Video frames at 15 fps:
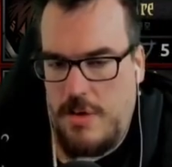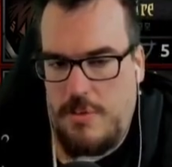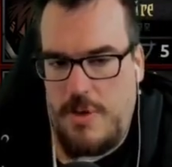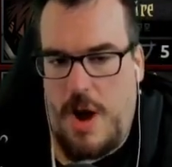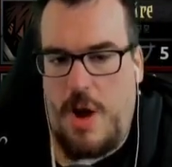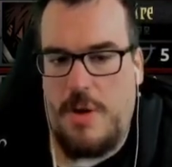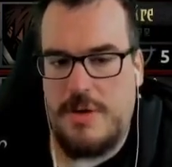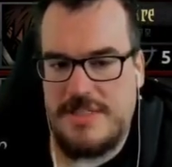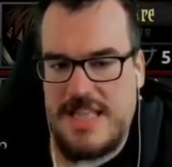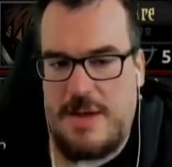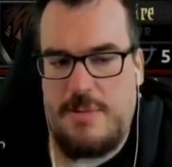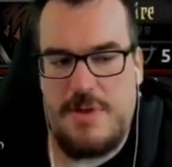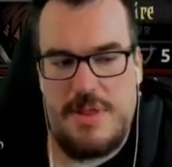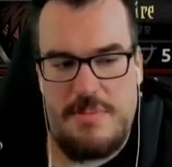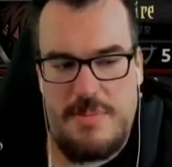Well, oh, is
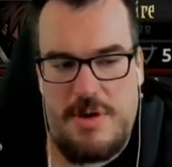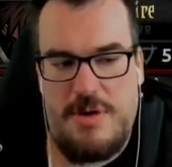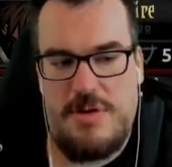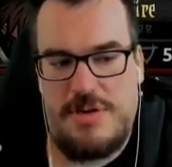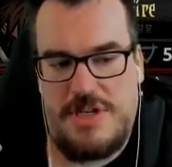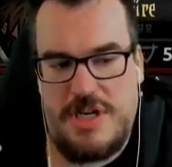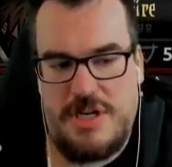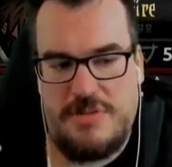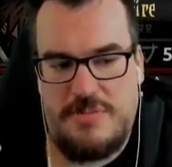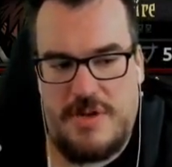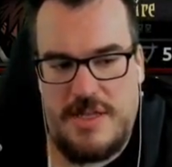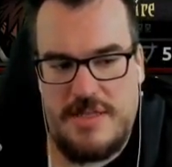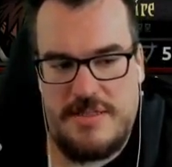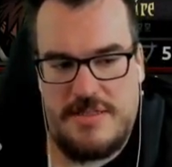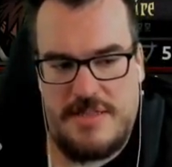that where the mirror shield
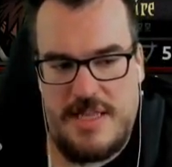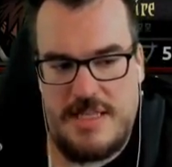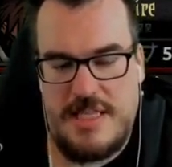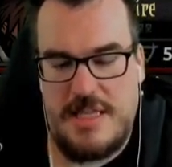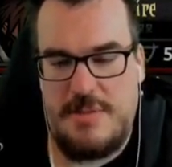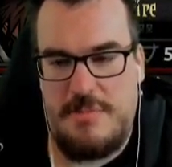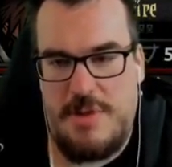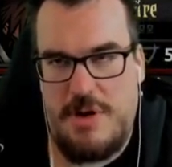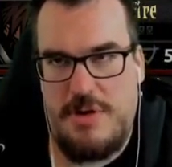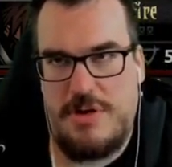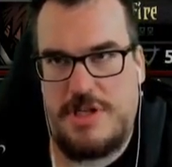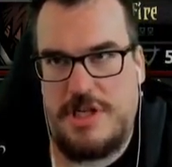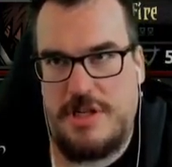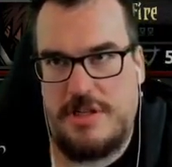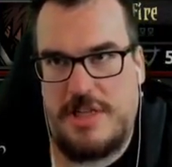was? And then the mirror
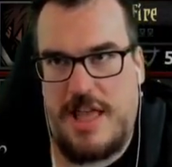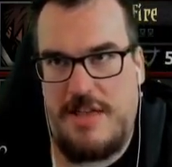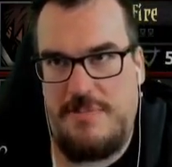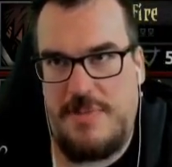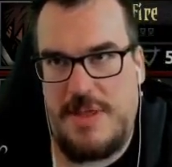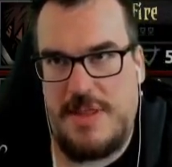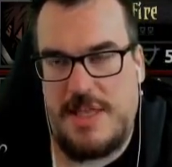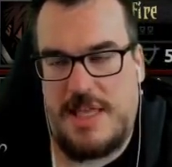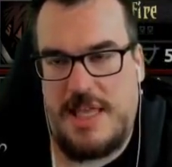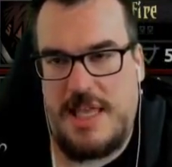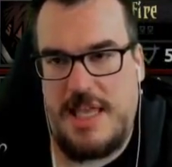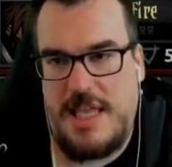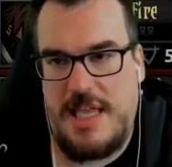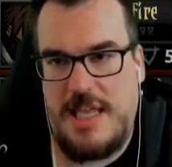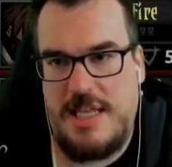shield gave me the
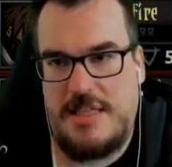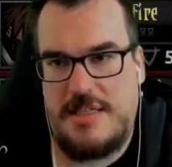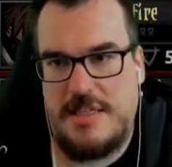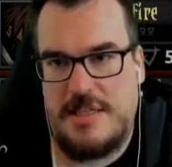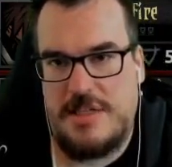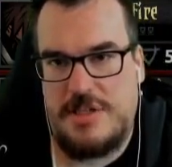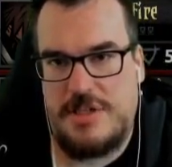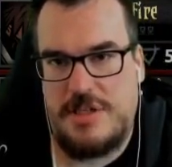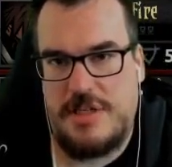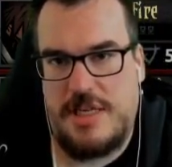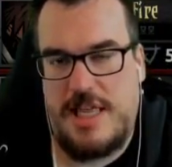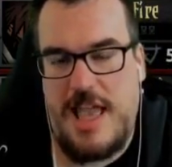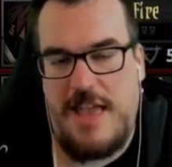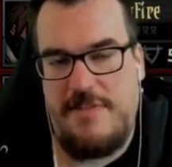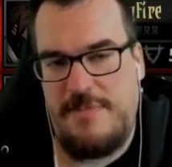key to the
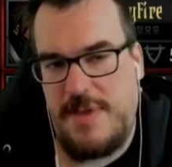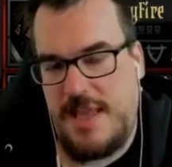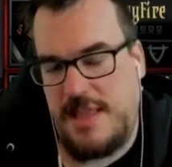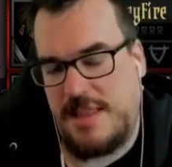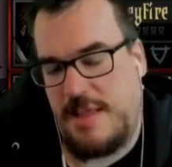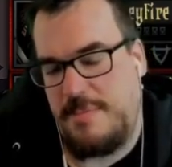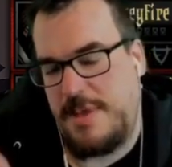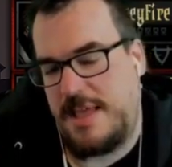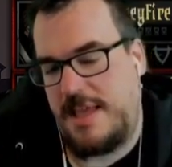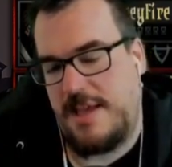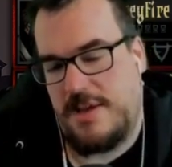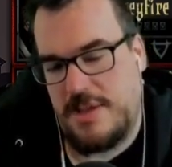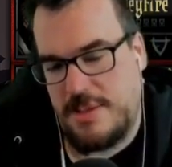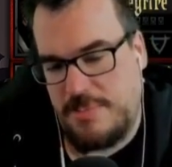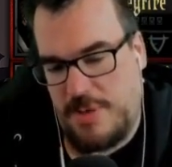gave me let me
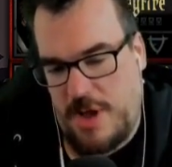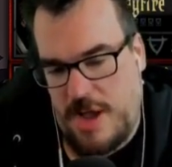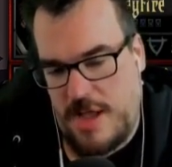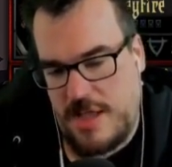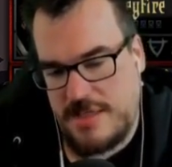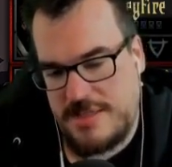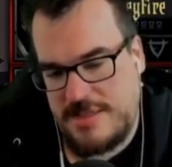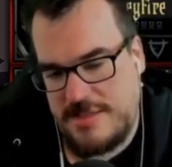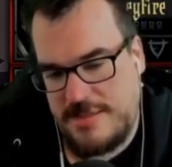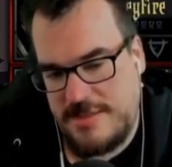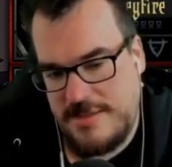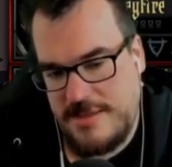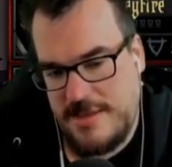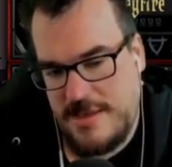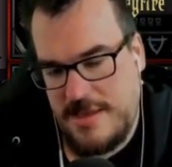kill the boss.
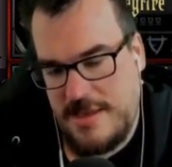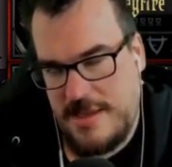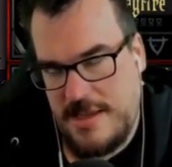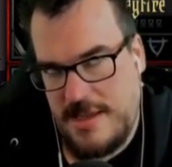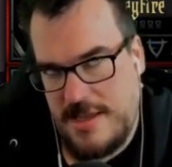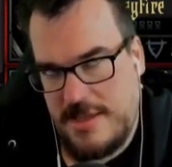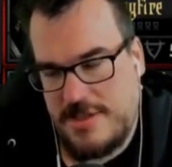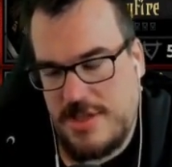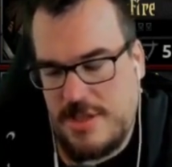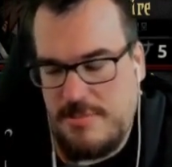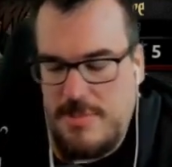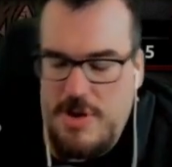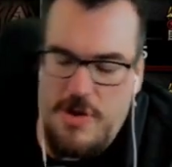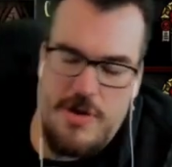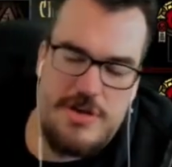So the
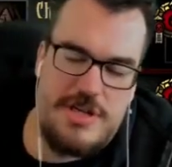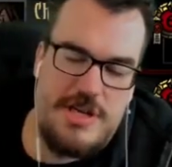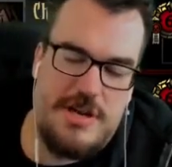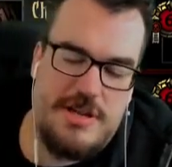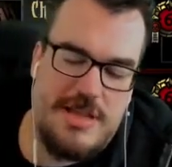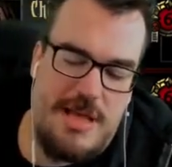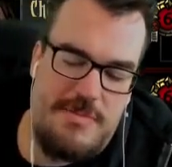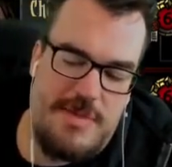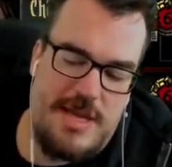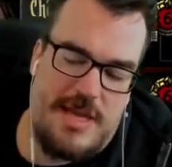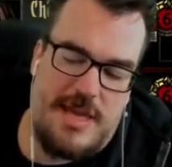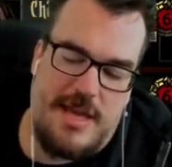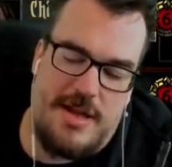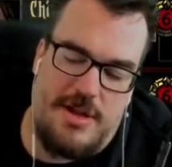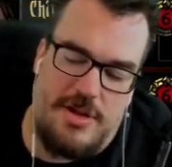mirror shield let me
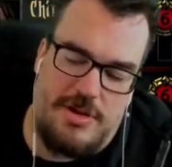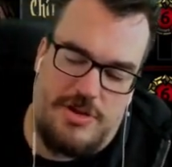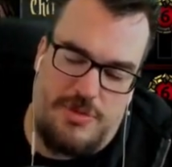kill